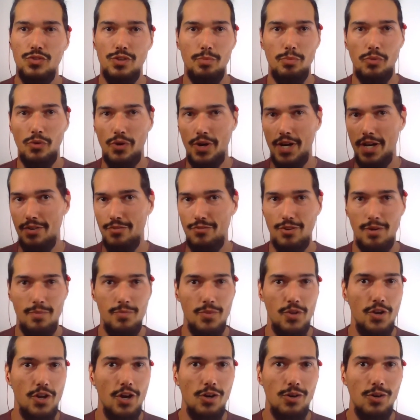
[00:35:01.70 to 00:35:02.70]
the brain from
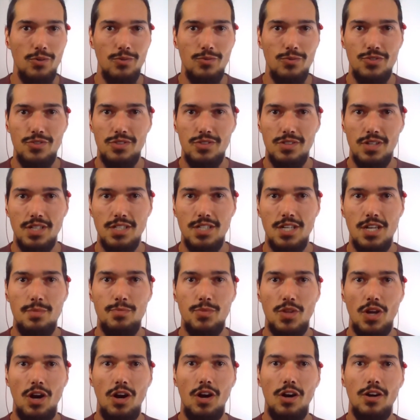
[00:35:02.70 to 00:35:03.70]
the nose, they
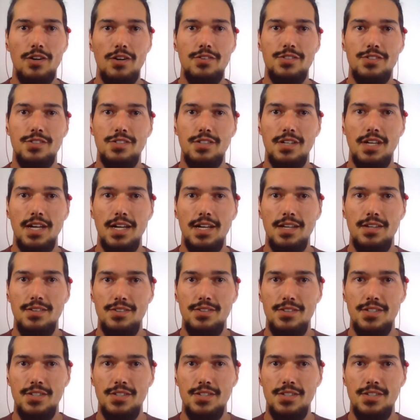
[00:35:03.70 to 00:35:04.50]
keep the heart, and